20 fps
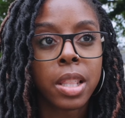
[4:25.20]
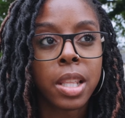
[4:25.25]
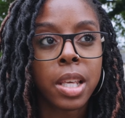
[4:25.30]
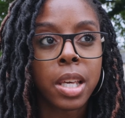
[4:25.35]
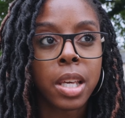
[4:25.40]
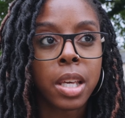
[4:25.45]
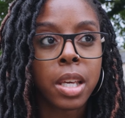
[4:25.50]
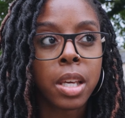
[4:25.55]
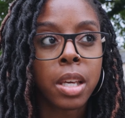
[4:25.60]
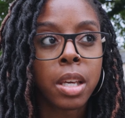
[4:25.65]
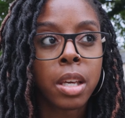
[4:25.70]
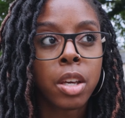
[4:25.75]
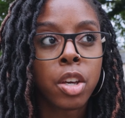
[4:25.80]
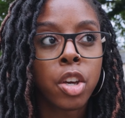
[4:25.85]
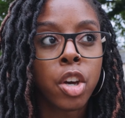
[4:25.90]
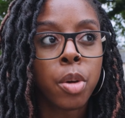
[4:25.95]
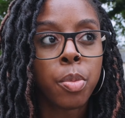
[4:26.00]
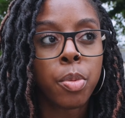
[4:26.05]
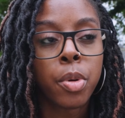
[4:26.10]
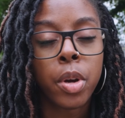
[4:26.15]
the
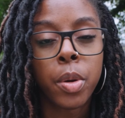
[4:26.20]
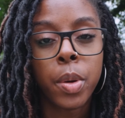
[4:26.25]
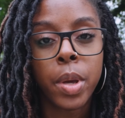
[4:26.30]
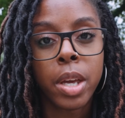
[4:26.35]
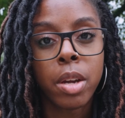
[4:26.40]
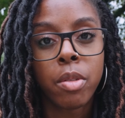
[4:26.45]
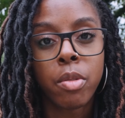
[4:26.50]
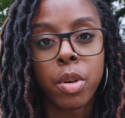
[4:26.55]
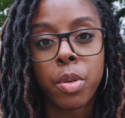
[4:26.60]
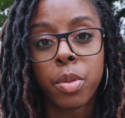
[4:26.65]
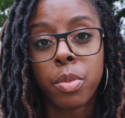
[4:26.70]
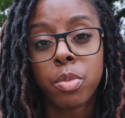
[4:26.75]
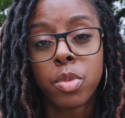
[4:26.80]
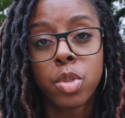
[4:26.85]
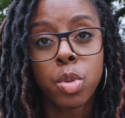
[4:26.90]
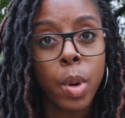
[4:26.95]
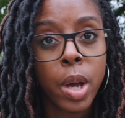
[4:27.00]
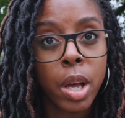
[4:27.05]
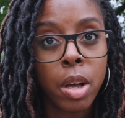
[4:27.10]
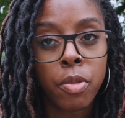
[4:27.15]
GoPro Hero
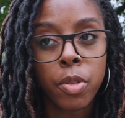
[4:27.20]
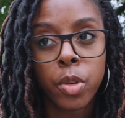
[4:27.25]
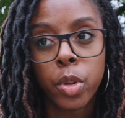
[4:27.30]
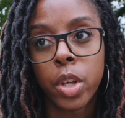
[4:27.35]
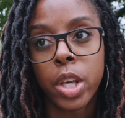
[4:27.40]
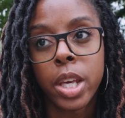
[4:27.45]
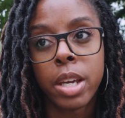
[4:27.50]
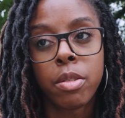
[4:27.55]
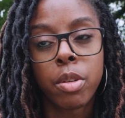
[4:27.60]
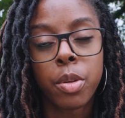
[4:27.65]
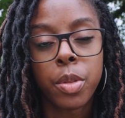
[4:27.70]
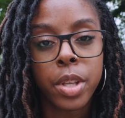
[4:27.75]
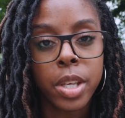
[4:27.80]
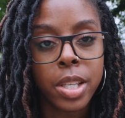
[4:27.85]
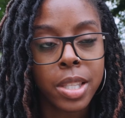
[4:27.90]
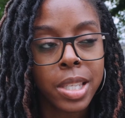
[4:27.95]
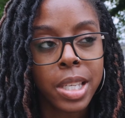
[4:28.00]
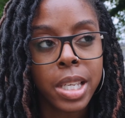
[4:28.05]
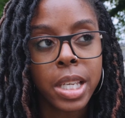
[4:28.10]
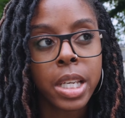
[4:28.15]
12 or the Hero
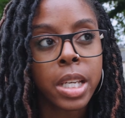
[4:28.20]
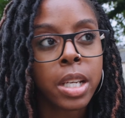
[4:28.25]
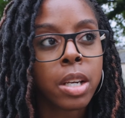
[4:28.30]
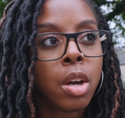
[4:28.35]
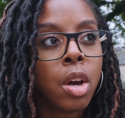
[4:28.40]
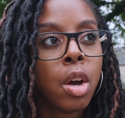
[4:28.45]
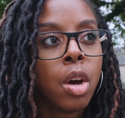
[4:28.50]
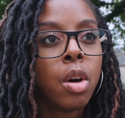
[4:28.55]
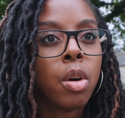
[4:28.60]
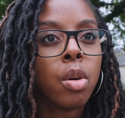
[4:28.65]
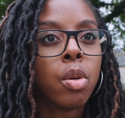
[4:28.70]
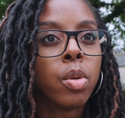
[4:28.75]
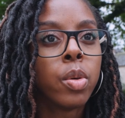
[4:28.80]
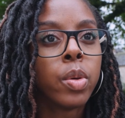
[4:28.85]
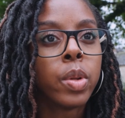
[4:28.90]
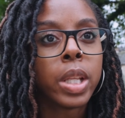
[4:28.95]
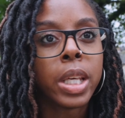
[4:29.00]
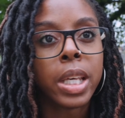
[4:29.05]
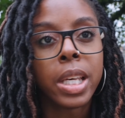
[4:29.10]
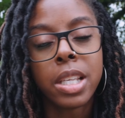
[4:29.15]
13
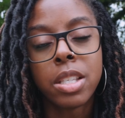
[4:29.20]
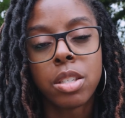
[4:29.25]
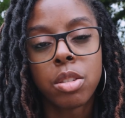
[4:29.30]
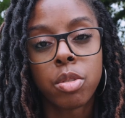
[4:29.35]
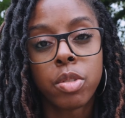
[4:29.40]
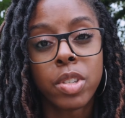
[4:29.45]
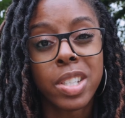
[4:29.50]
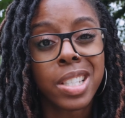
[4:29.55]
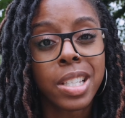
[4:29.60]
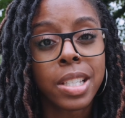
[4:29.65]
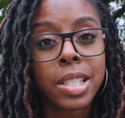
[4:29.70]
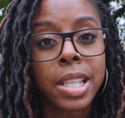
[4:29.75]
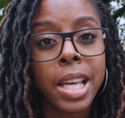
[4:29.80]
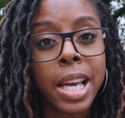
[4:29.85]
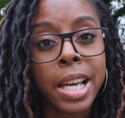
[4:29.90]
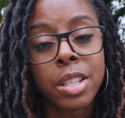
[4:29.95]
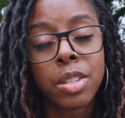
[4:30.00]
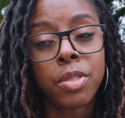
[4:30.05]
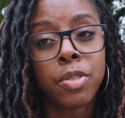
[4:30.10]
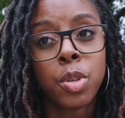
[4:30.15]
or the Insta360
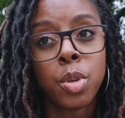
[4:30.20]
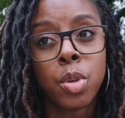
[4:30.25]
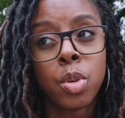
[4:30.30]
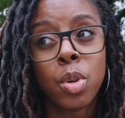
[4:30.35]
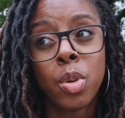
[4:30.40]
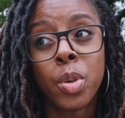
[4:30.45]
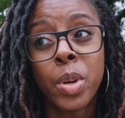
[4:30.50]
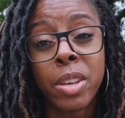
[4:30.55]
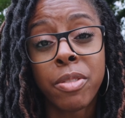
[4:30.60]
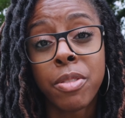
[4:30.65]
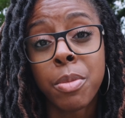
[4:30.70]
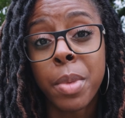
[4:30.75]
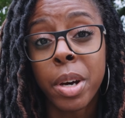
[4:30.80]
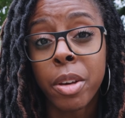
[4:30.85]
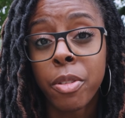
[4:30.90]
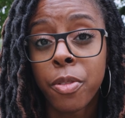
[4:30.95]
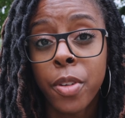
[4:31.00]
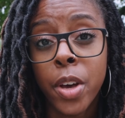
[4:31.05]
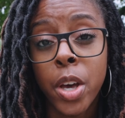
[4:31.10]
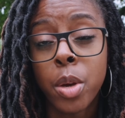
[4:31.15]
X4 or even
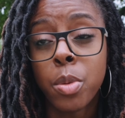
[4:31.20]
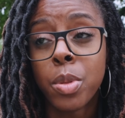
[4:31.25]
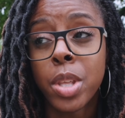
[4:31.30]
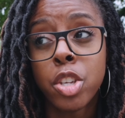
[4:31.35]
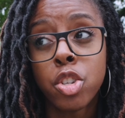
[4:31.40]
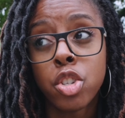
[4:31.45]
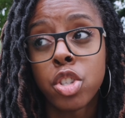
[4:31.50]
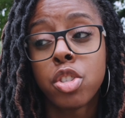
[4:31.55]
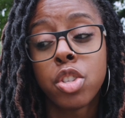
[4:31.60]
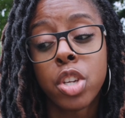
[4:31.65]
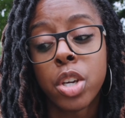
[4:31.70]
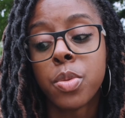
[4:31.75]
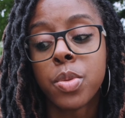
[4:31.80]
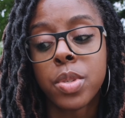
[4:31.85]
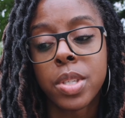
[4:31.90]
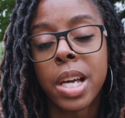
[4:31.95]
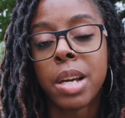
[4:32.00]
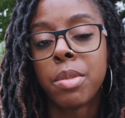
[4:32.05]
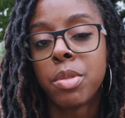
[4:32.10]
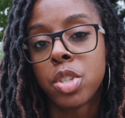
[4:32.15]
my phone, they just don't
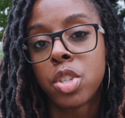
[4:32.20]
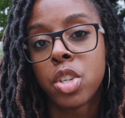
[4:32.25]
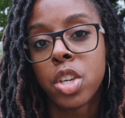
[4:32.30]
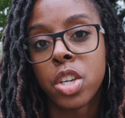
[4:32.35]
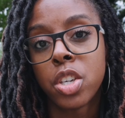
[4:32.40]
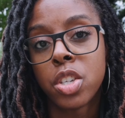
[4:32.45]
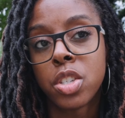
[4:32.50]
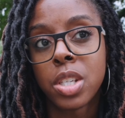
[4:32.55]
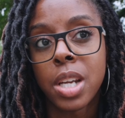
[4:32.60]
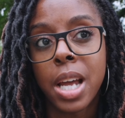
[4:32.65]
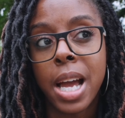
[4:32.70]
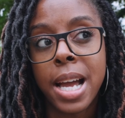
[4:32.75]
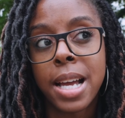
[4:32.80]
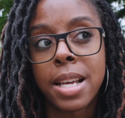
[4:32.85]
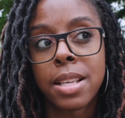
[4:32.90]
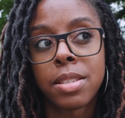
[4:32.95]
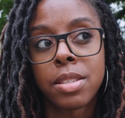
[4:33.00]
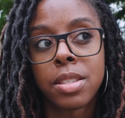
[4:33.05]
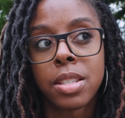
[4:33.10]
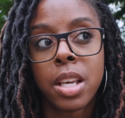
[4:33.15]
sound as good
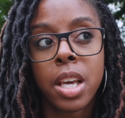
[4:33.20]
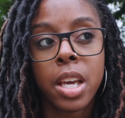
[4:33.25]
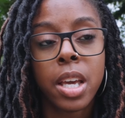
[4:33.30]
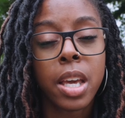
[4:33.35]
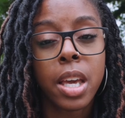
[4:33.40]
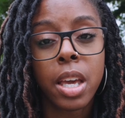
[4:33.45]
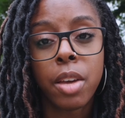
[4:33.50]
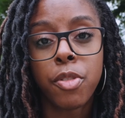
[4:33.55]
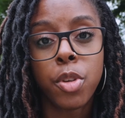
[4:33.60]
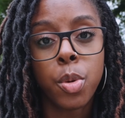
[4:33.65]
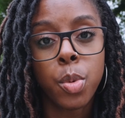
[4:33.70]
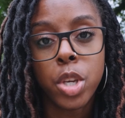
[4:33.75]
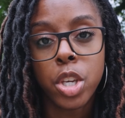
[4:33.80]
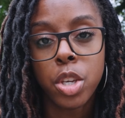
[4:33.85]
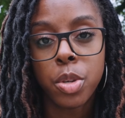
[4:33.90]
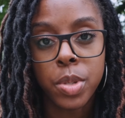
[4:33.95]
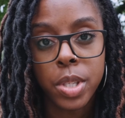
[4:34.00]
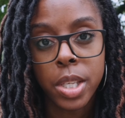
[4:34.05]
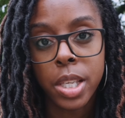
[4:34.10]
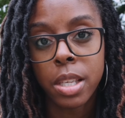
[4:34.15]
as if you were
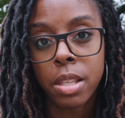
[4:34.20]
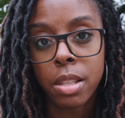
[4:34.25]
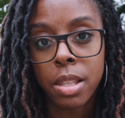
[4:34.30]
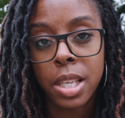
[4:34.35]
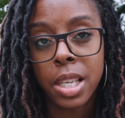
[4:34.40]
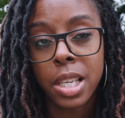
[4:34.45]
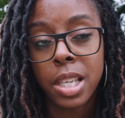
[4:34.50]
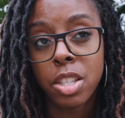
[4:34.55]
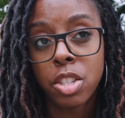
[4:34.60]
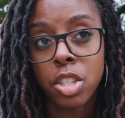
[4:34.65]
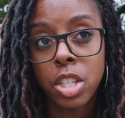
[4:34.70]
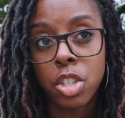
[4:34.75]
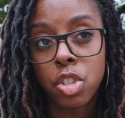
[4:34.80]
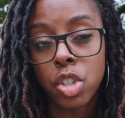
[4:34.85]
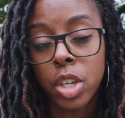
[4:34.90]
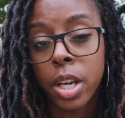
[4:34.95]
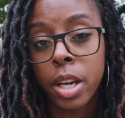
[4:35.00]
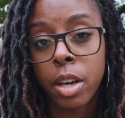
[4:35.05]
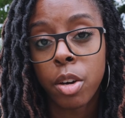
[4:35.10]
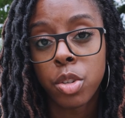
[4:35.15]
using the
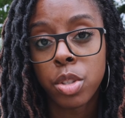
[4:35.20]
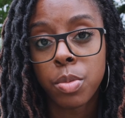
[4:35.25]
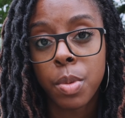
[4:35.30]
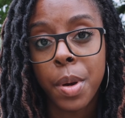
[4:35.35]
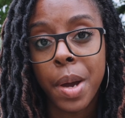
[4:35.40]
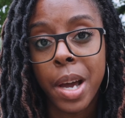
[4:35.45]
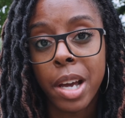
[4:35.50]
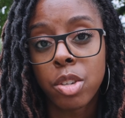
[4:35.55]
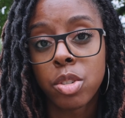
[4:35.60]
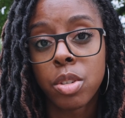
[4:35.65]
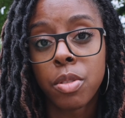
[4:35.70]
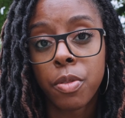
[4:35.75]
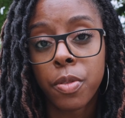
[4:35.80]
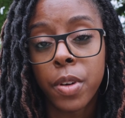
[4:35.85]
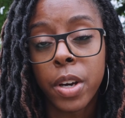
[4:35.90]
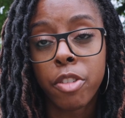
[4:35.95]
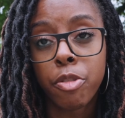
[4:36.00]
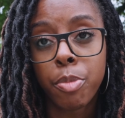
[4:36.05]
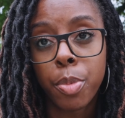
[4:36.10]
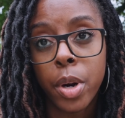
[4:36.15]
DJI Osmo Action
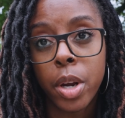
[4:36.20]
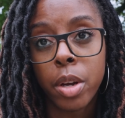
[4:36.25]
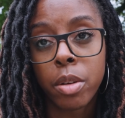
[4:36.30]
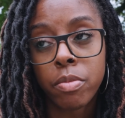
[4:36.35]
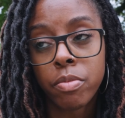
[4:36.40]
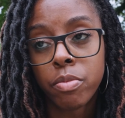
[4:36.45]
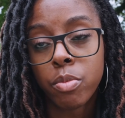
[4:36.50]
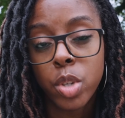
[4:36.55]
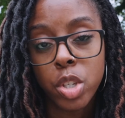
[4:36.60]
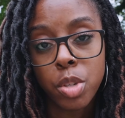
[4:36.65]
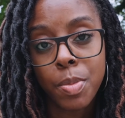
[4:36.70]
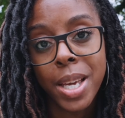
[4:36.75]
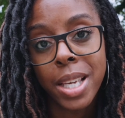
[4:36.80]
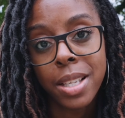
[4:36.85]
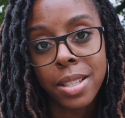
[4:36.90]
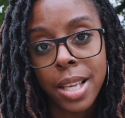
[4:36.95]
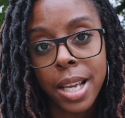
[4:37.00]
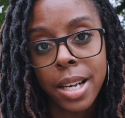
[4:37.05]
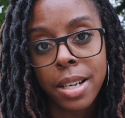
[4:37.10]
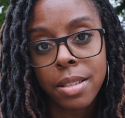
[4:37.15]
5 Pro, which
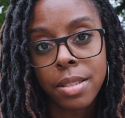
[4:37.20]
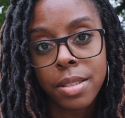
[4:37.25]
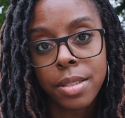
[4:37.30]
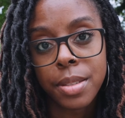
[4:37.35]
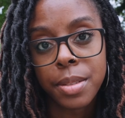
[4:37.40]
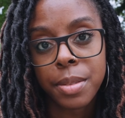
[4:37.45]
makes sense. So